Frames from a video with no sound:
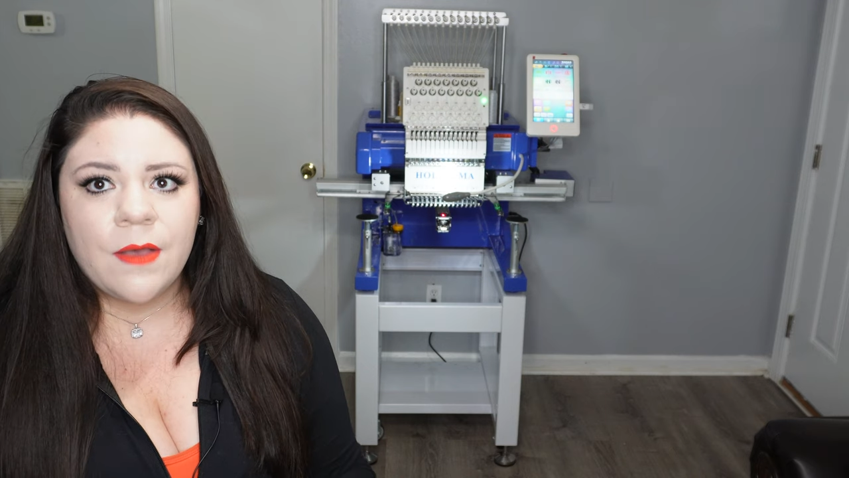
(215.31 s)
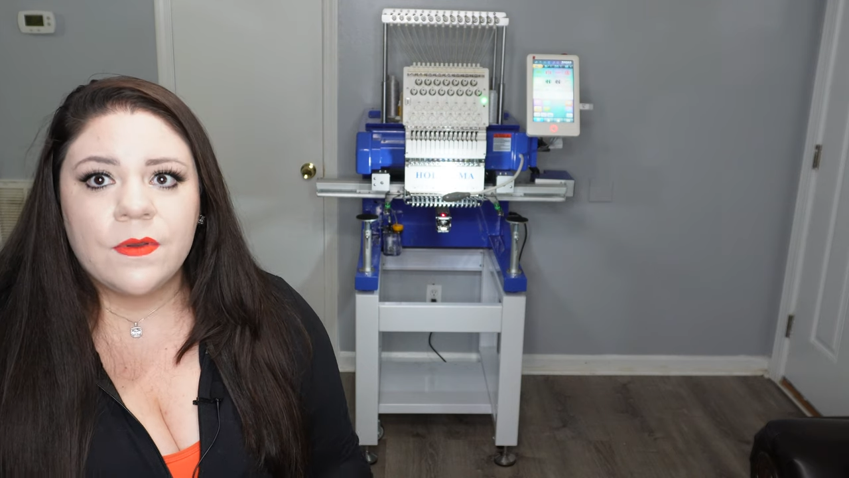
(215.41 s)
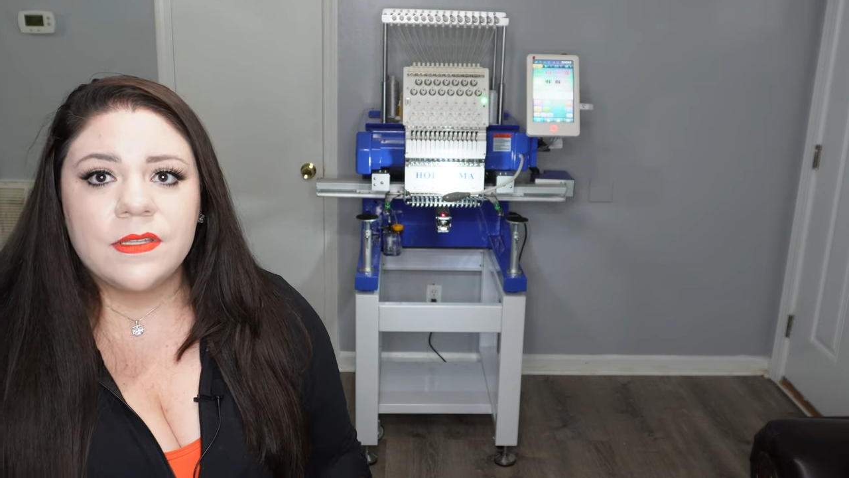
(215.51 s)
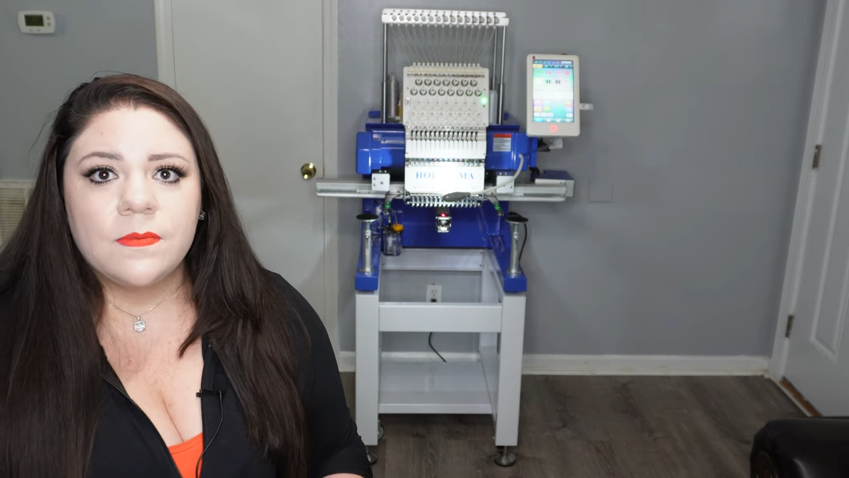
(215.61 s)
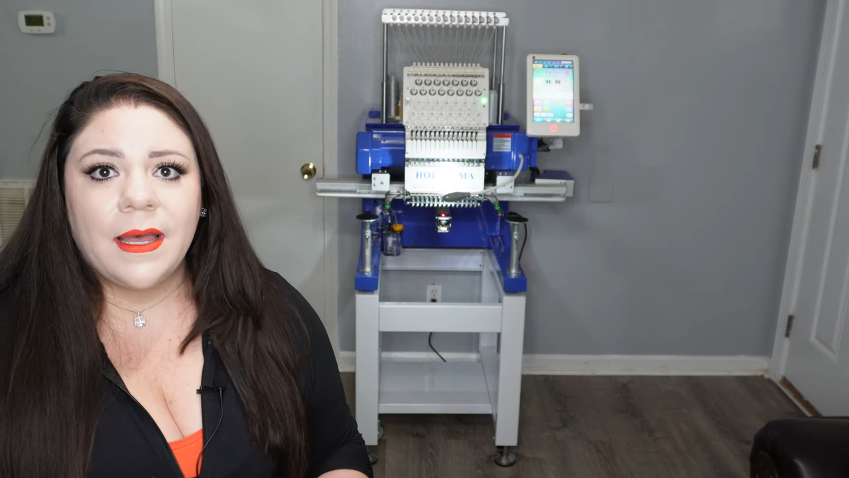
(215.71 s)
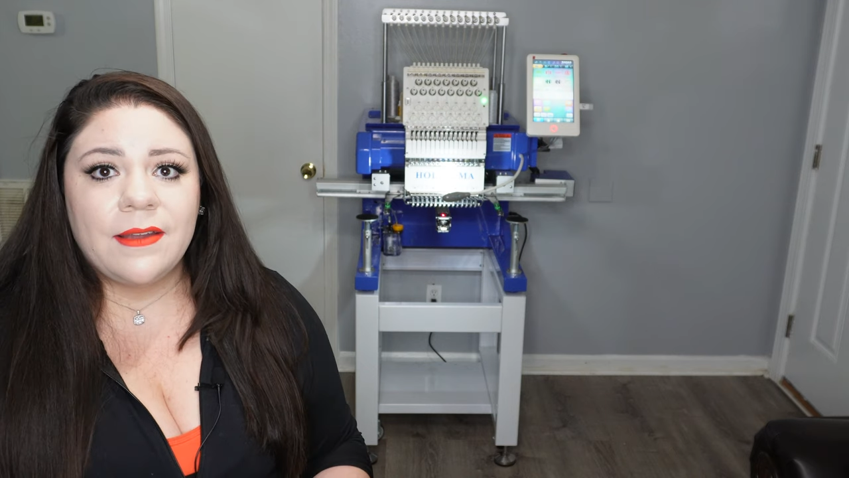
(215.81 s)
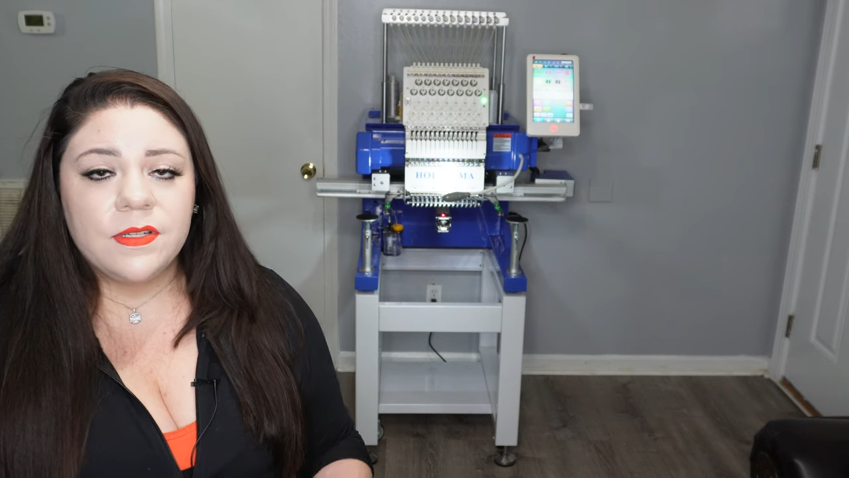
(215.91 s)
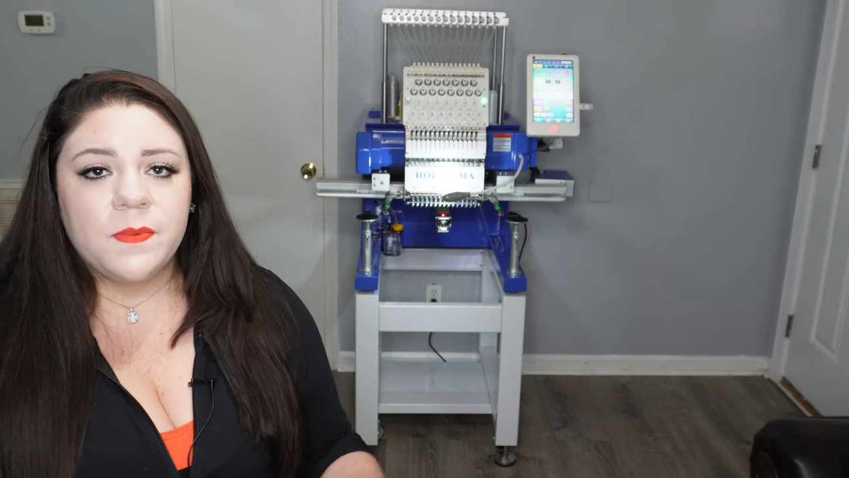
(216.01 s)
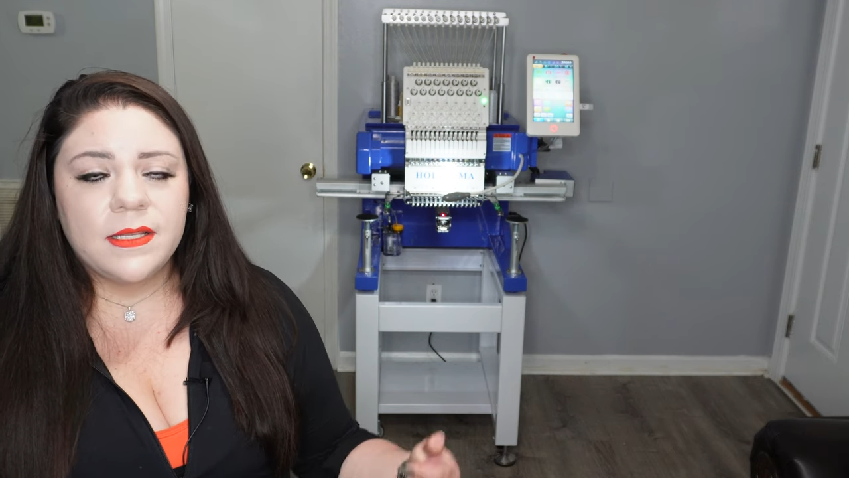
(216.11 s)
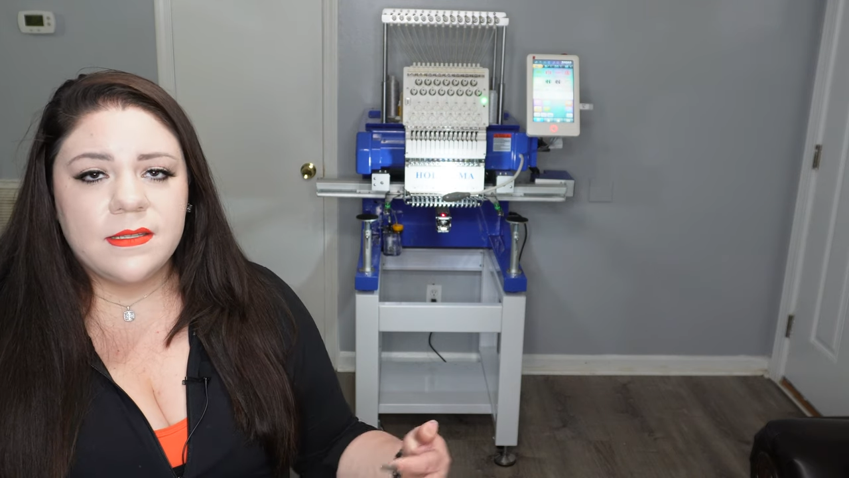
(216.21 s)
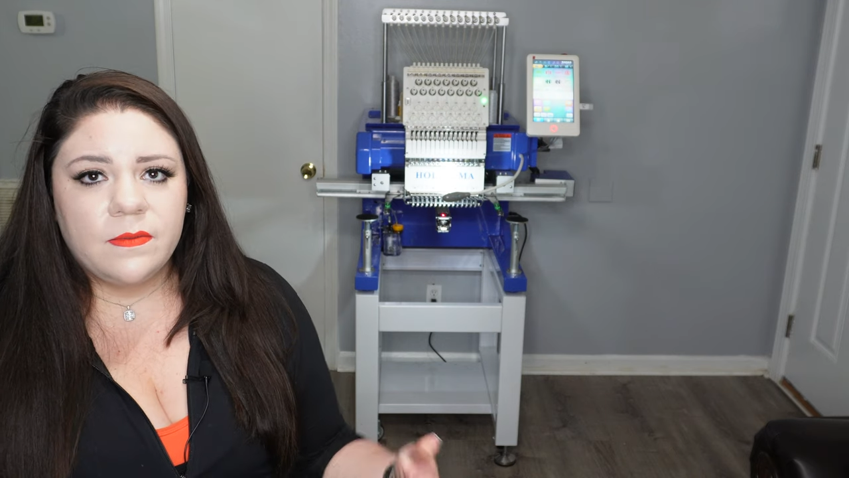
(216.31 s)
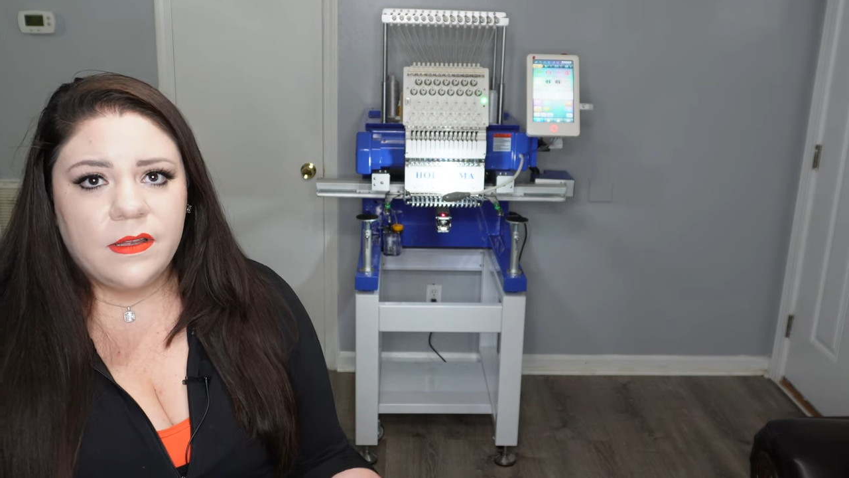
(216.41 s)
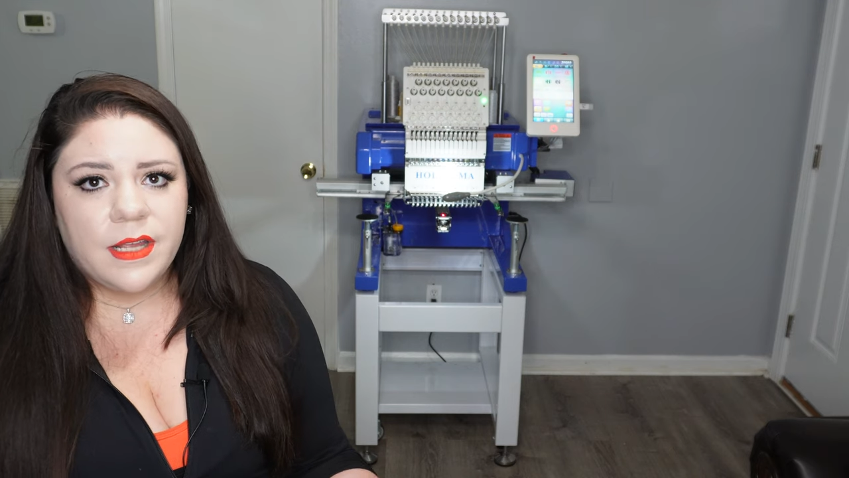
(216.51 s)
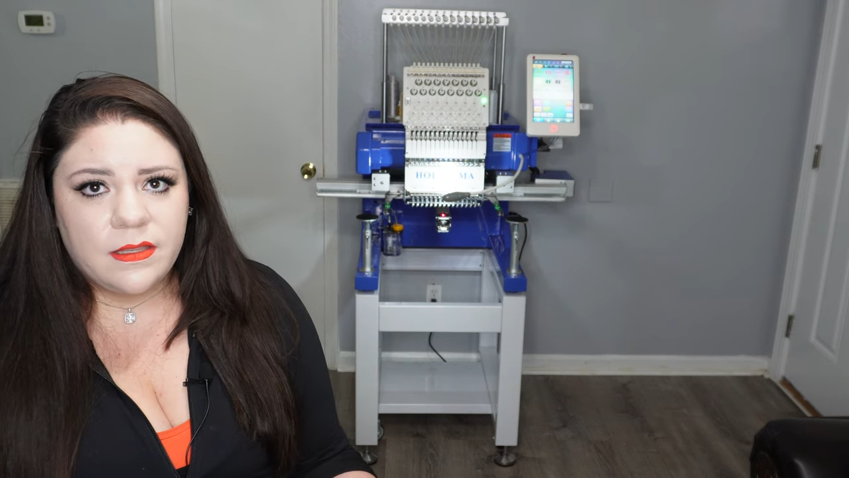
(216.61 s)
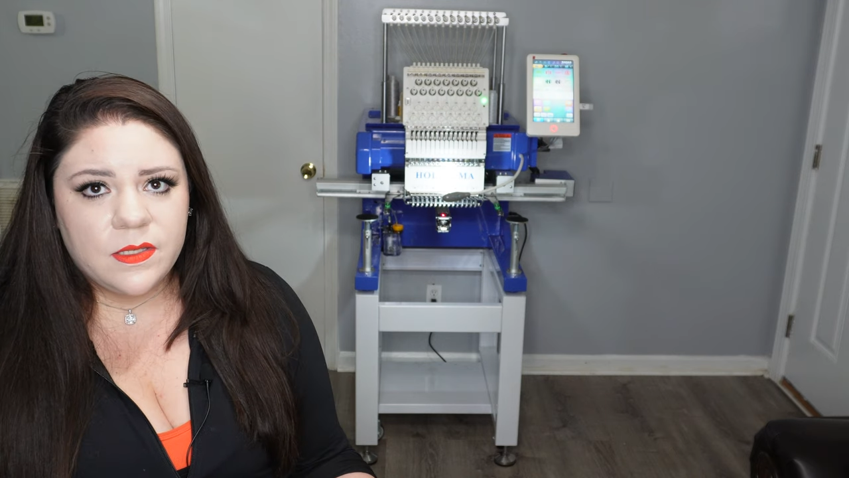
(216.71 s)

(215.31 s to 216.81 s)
It was my responsibility at